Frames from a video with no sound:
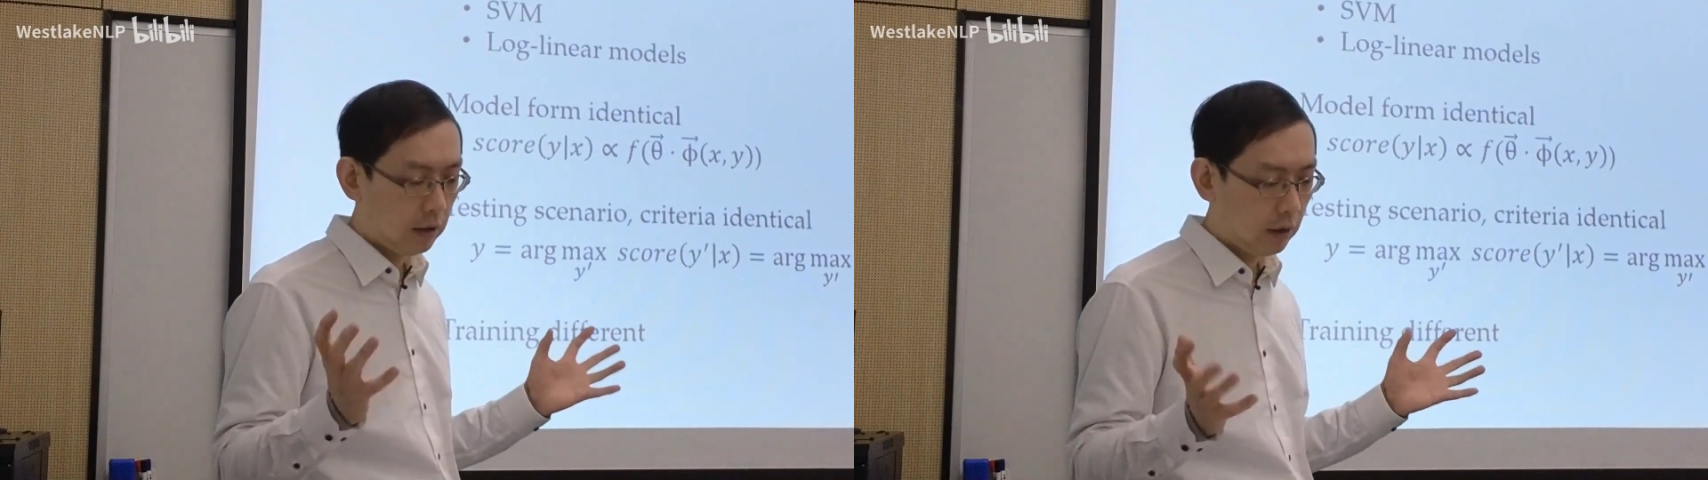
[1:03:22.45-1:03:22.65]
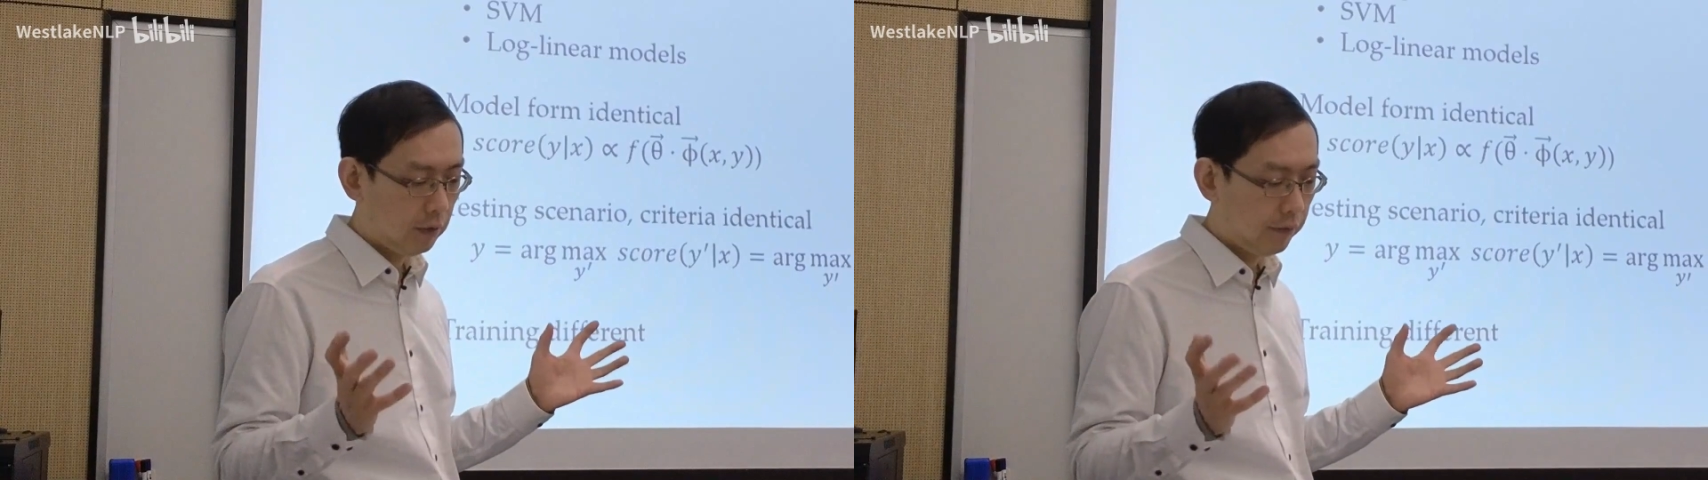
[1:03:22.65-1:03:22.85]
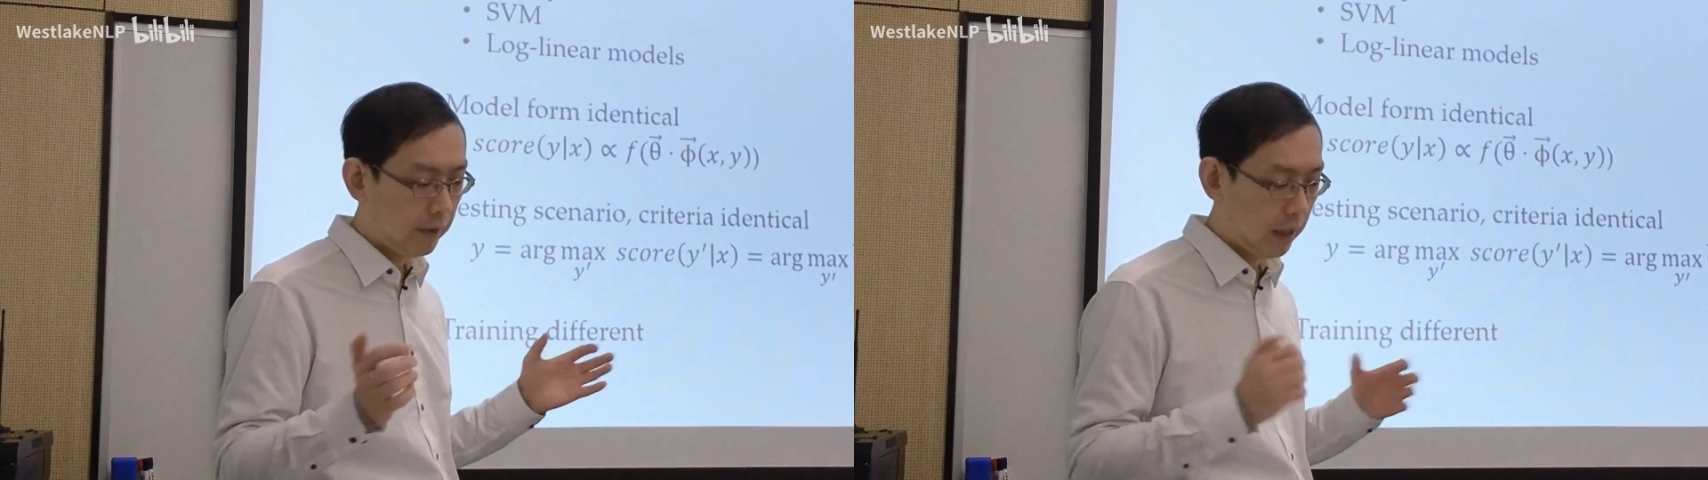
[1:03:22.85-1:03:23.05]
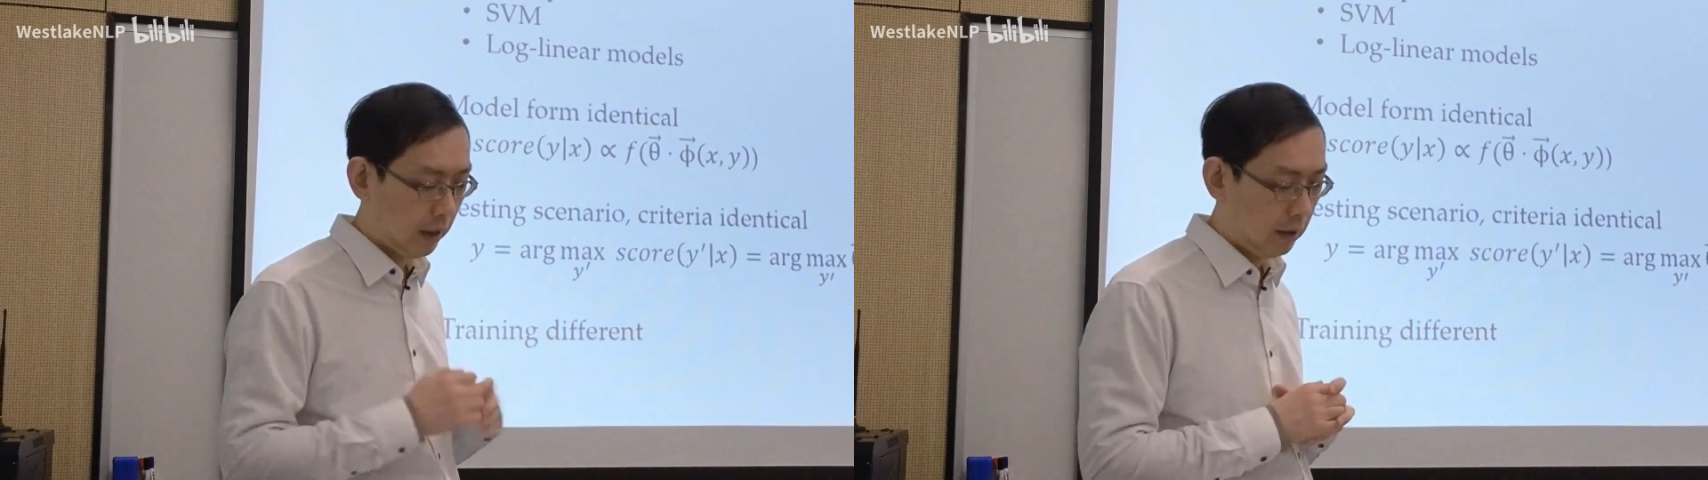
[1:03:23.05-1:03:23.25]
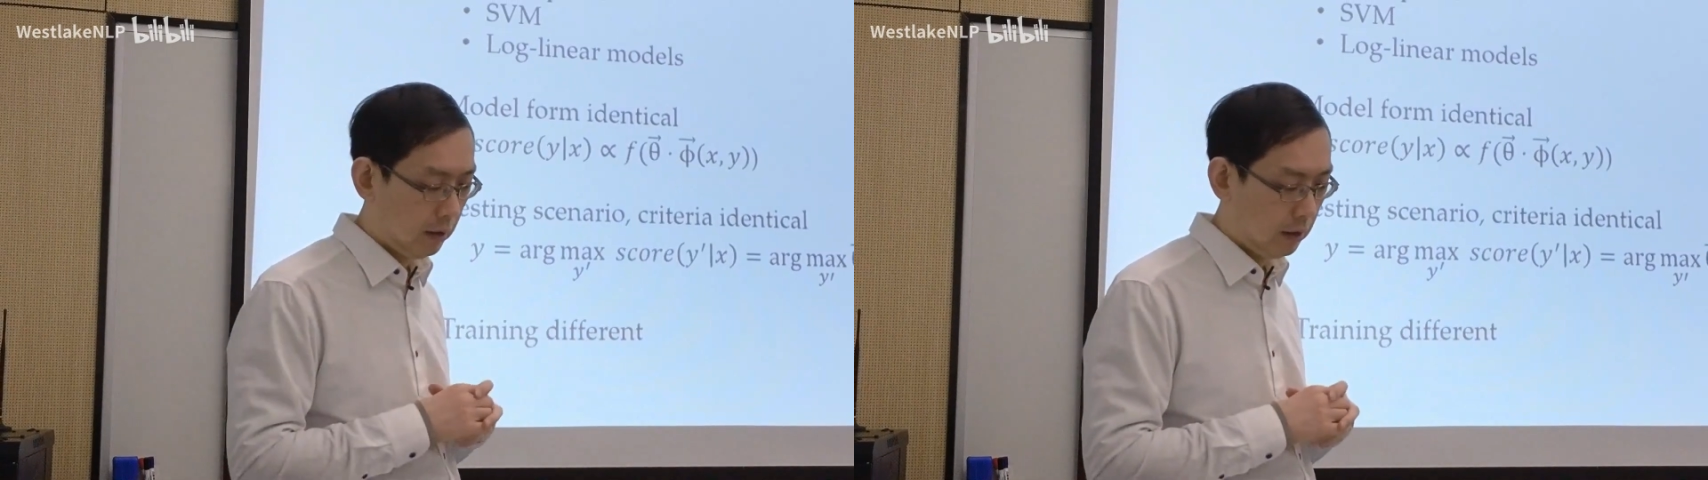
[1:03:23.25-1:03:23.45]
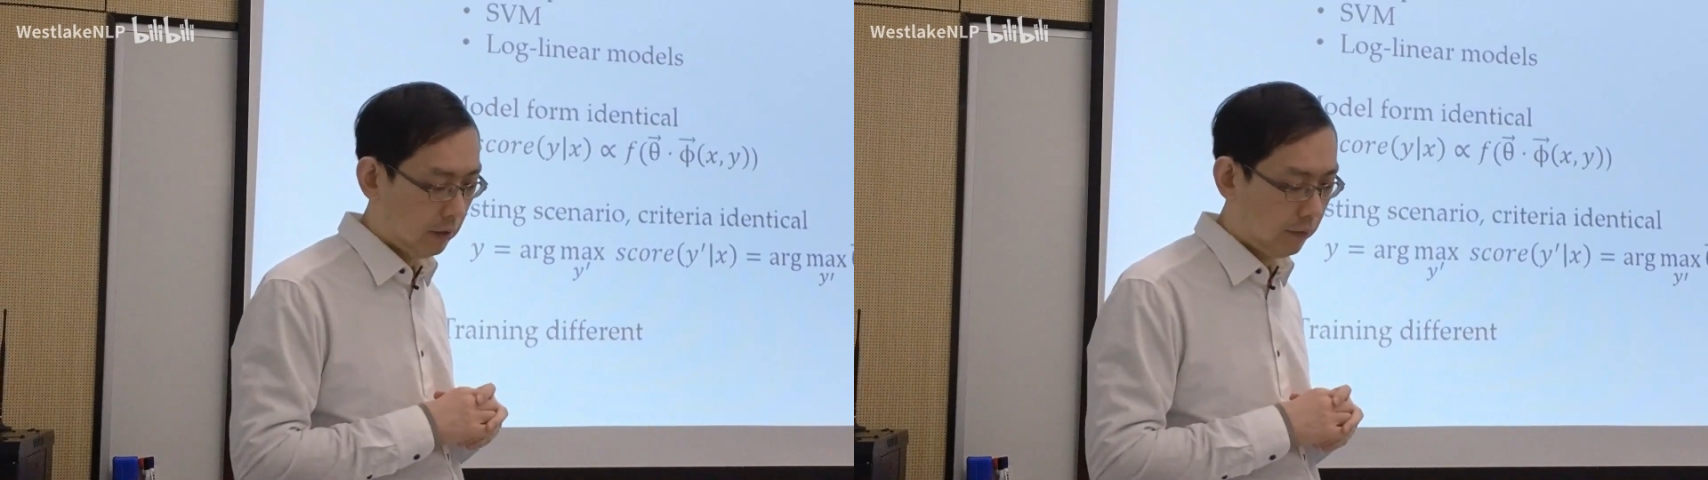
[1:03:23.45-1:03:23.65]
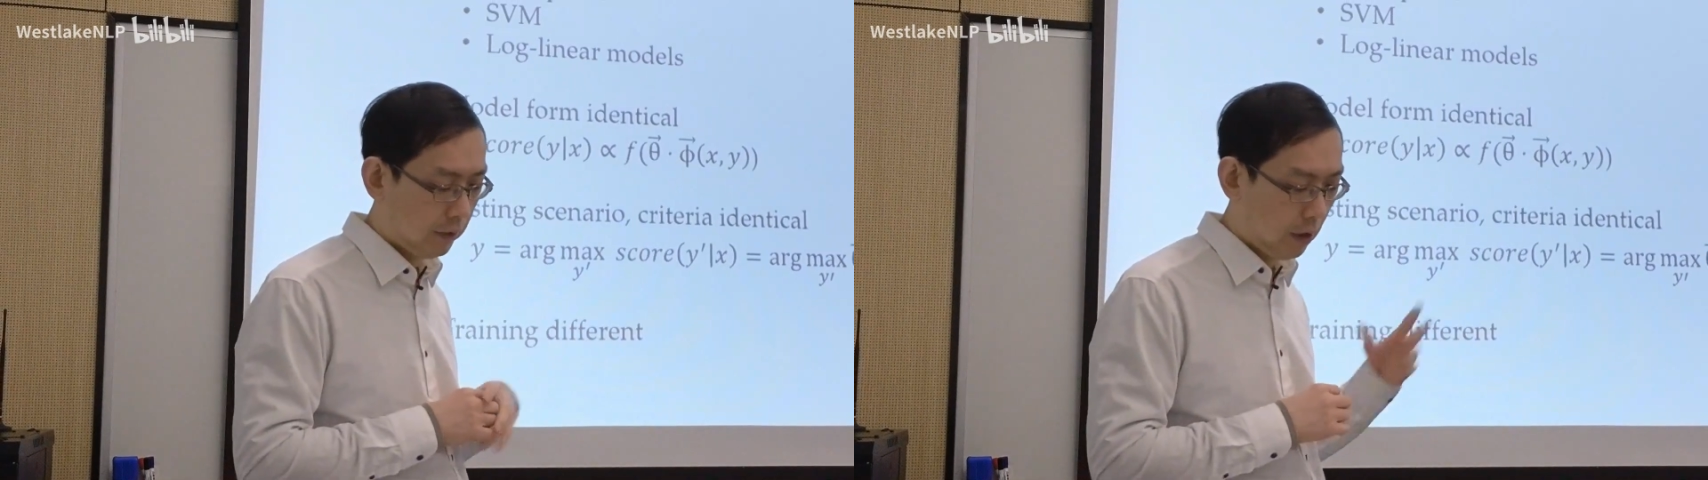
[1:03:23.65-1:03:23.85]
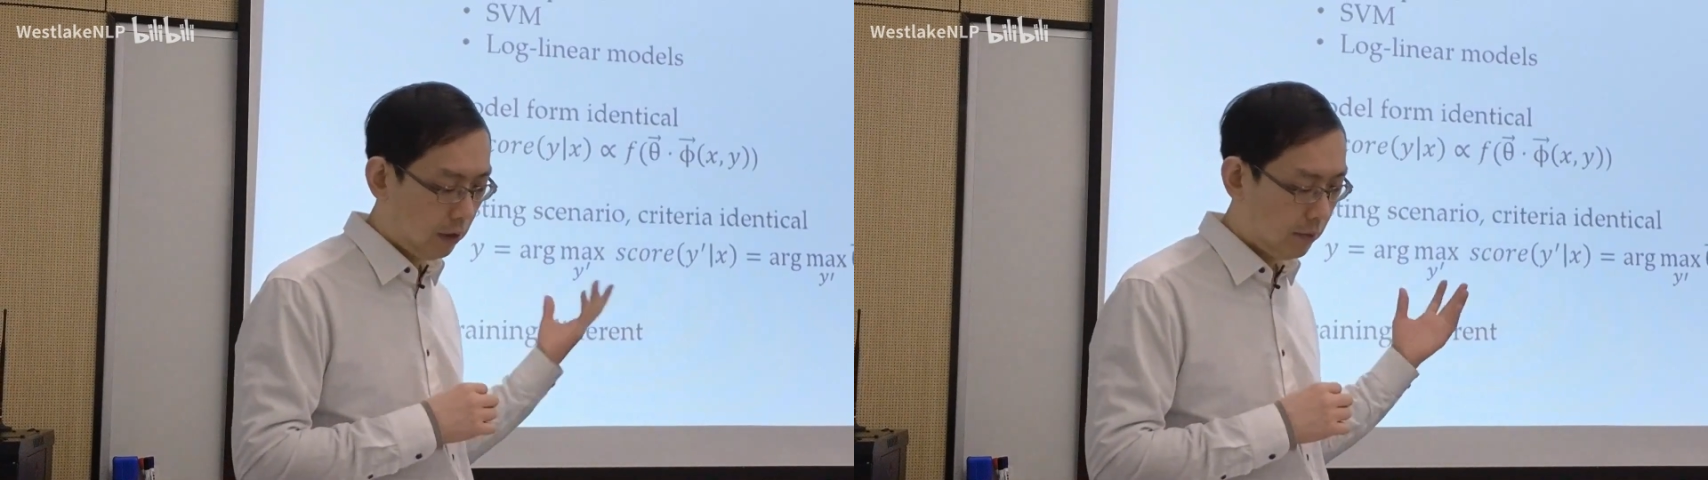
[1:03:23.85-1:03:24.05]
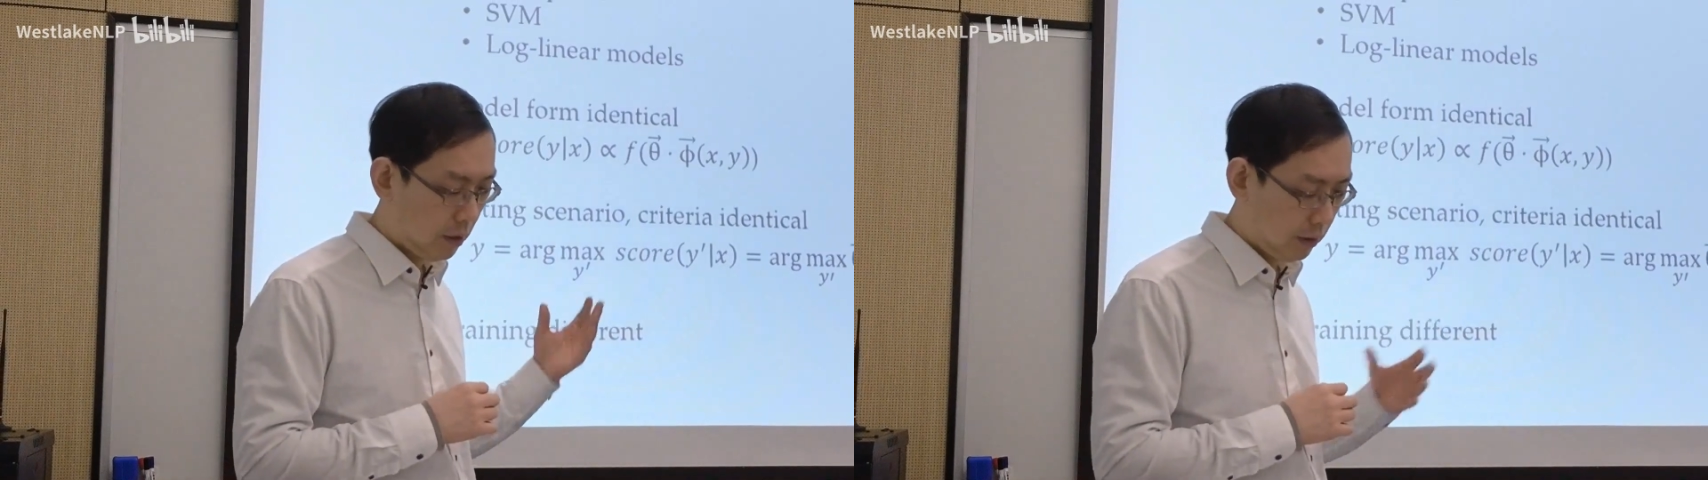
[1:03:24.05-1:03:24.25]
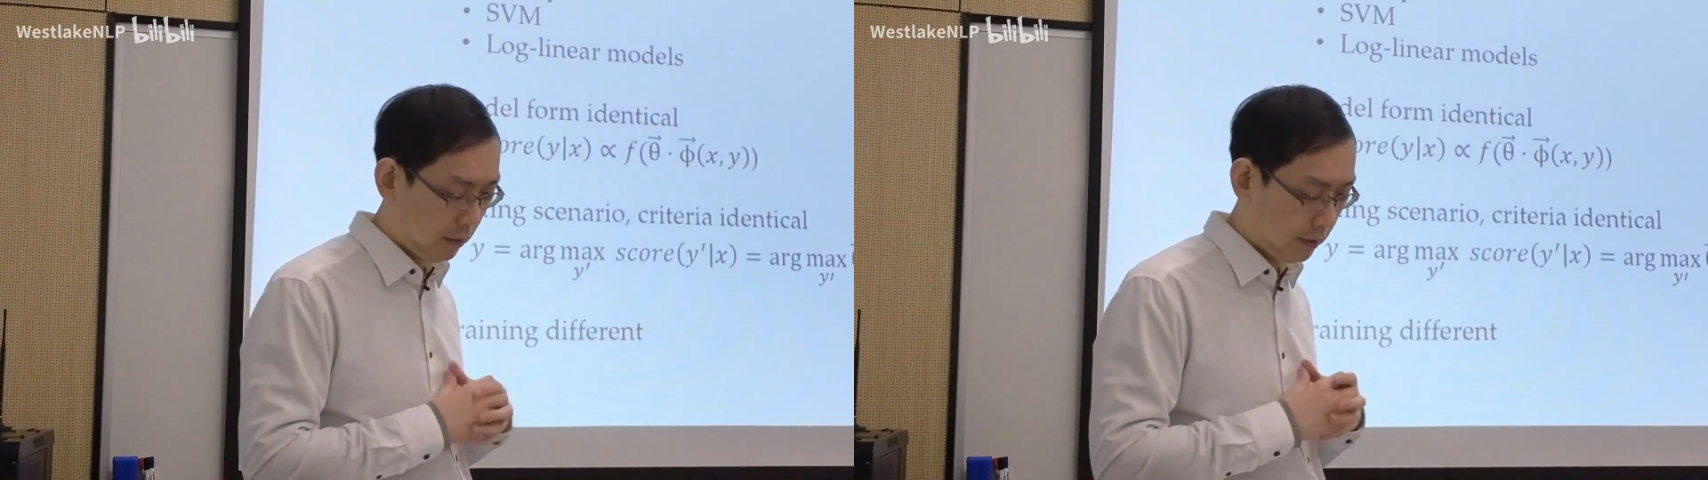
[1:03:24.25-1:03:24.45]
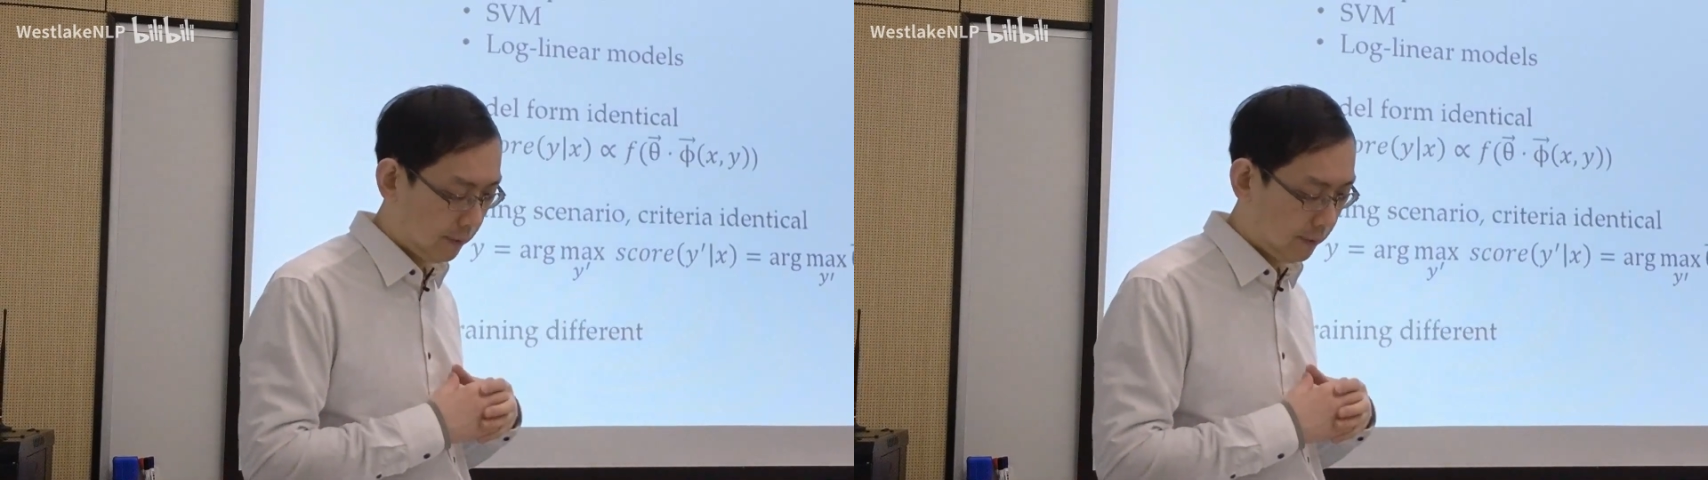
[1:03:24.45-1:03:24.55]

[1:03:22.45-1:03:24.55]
dot phi for all the models.